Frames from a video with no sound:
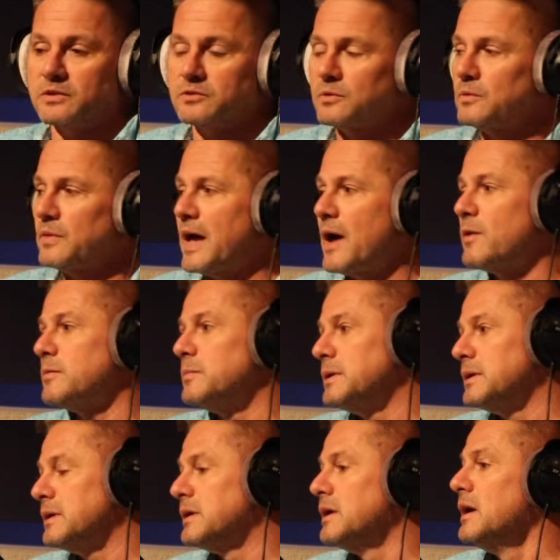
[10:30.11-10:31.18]
So that would
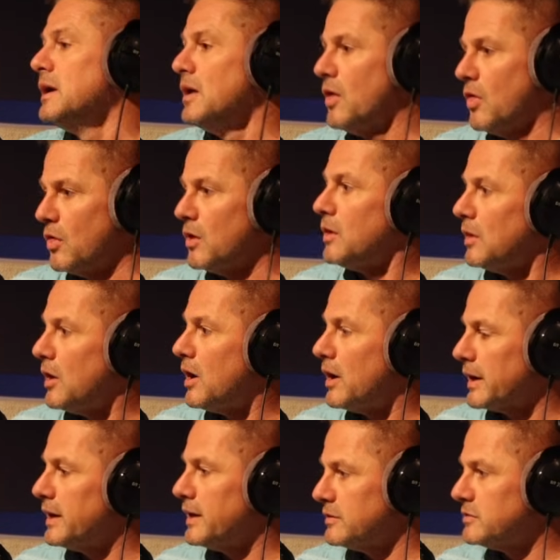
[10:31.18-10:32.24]
be the
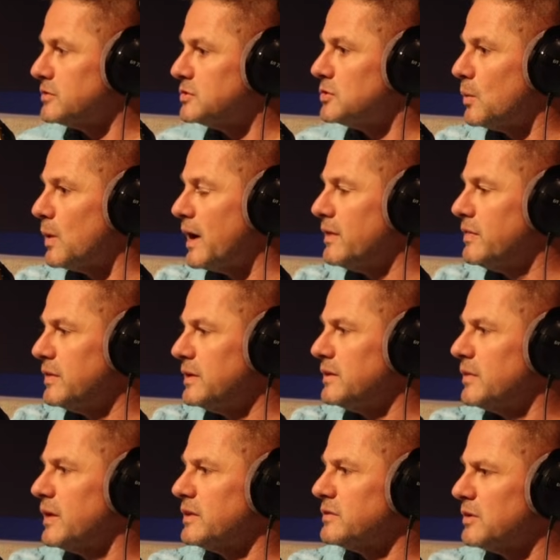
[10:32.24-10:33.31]
long answer to why I
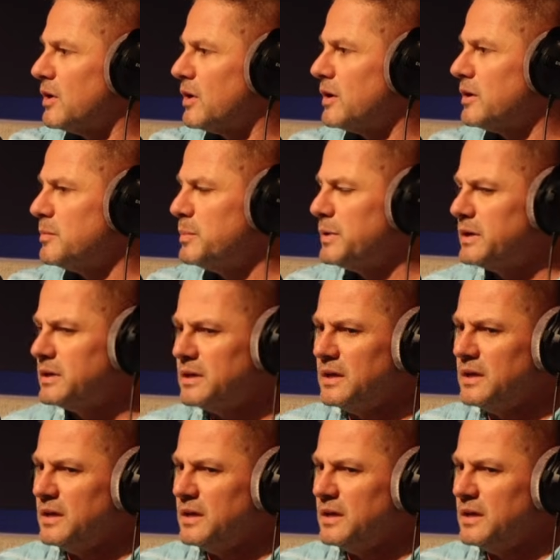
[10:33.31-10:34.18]
think that's hard. But